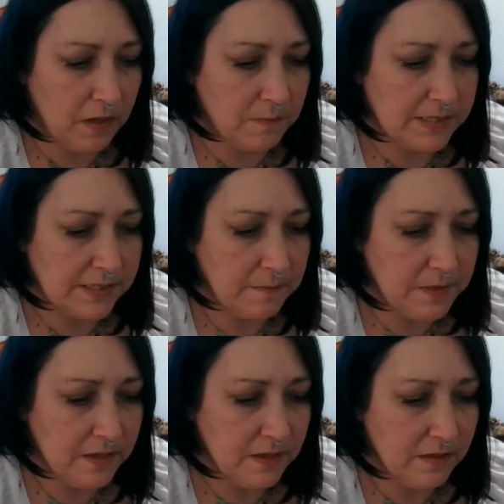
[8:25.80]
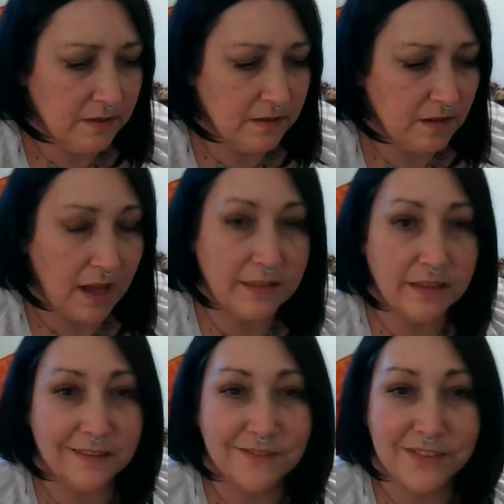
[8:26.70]
something. I
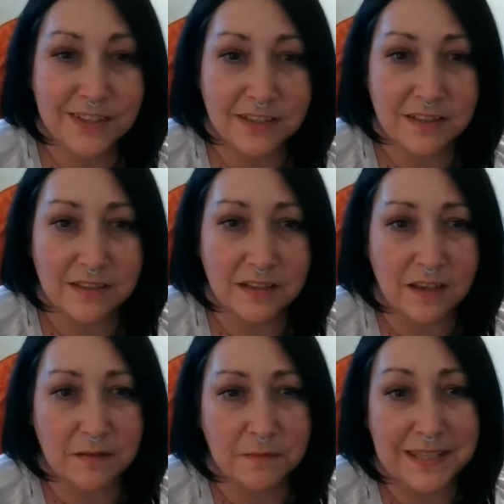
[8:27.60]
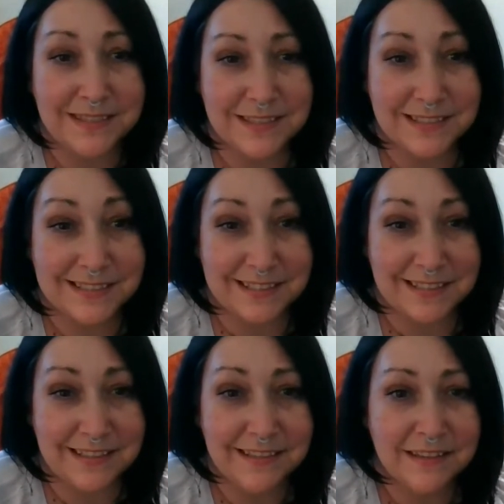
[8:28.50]
live in East
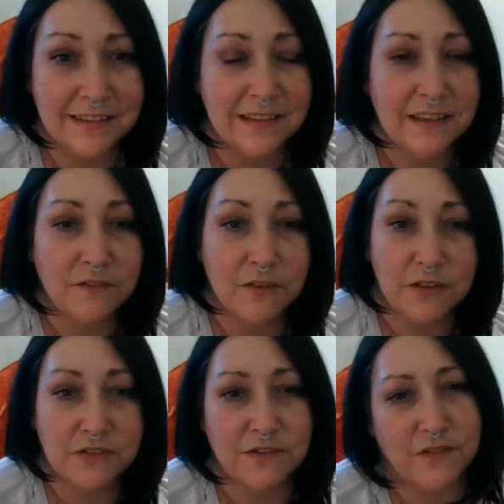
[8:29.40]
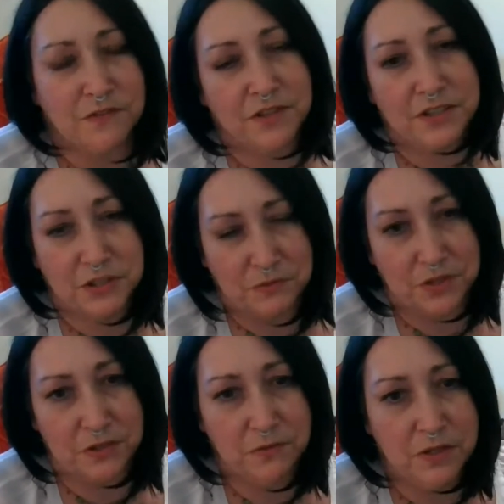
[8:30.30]
Tennessee, for those of you that don't
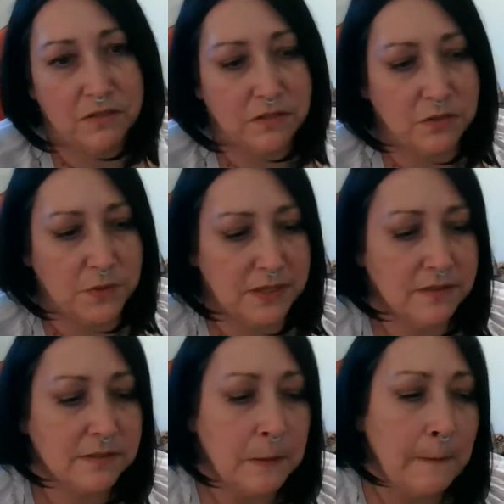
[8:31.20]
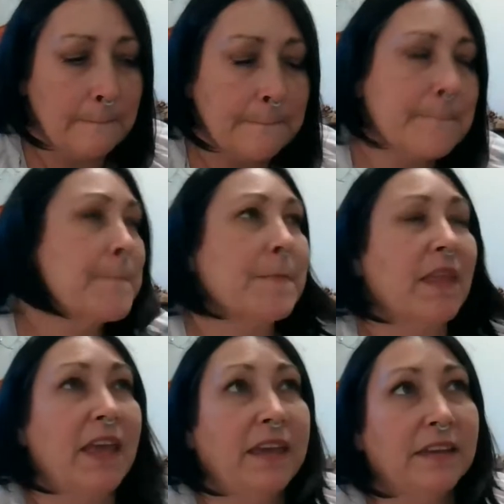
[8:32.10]
know, here in the U.S.,
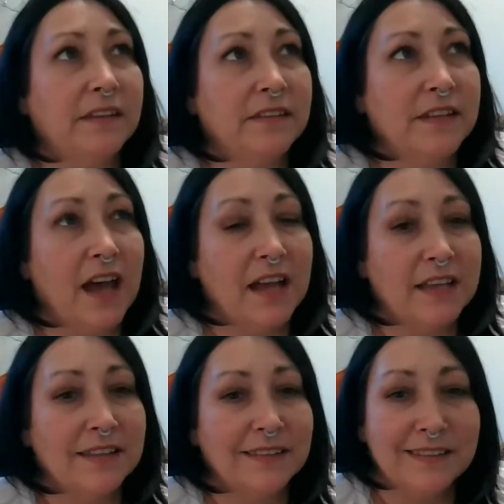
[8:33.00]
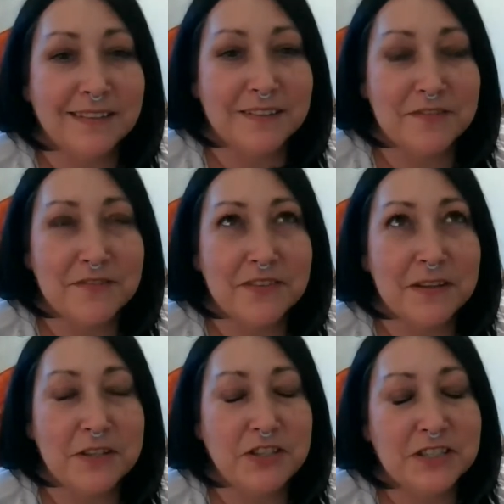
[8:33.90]
and I live
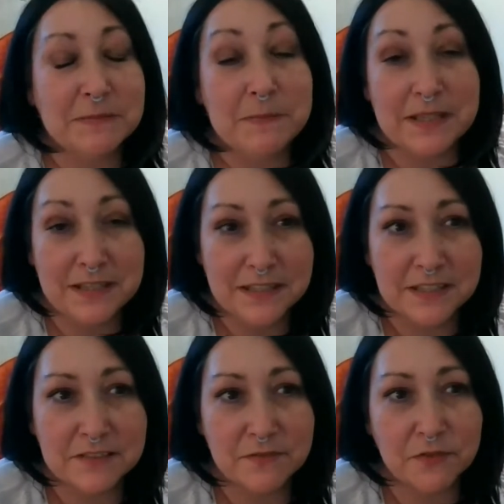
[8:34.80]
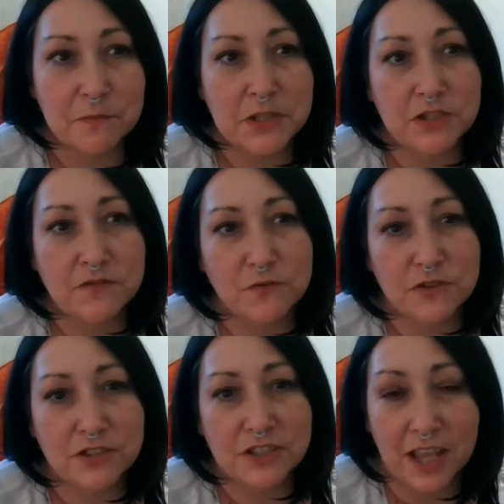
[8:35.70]
just minutes from Pigeon
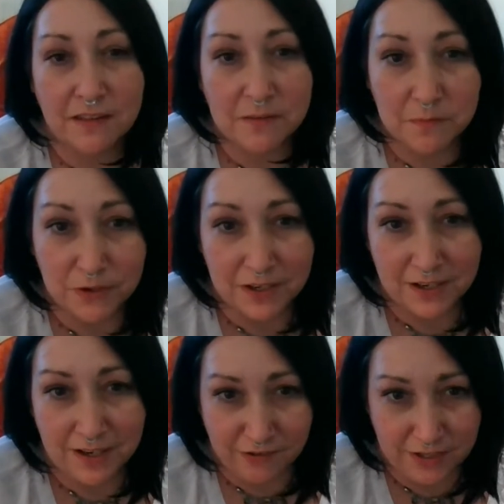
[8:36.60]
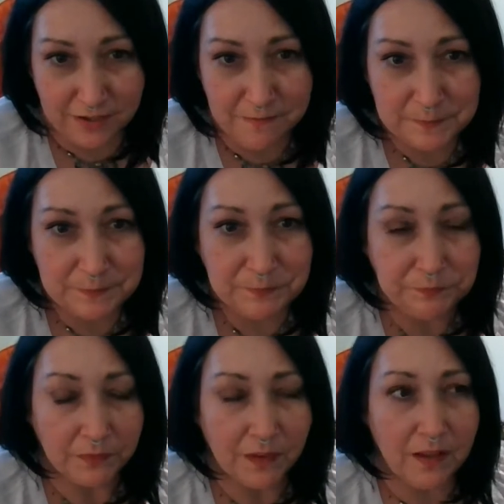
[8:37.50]
Forge, Gatlinburg area.
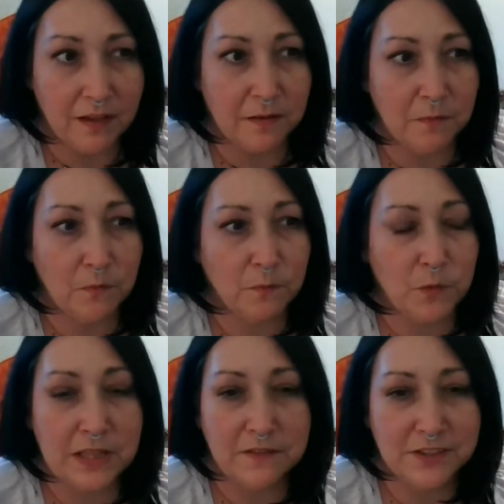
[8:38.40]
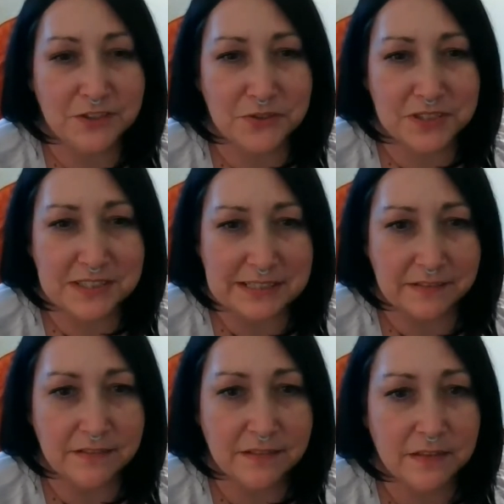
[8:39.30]
We live in a tourist
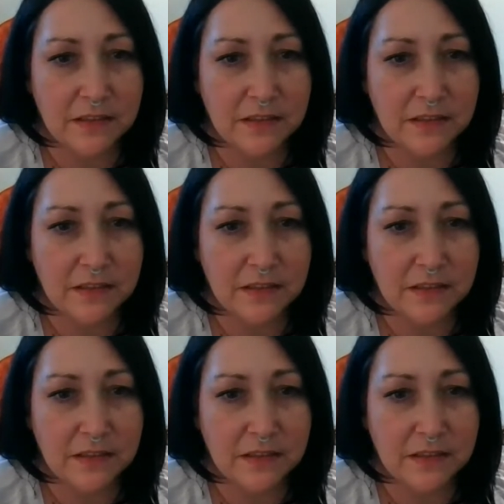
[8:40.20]
town,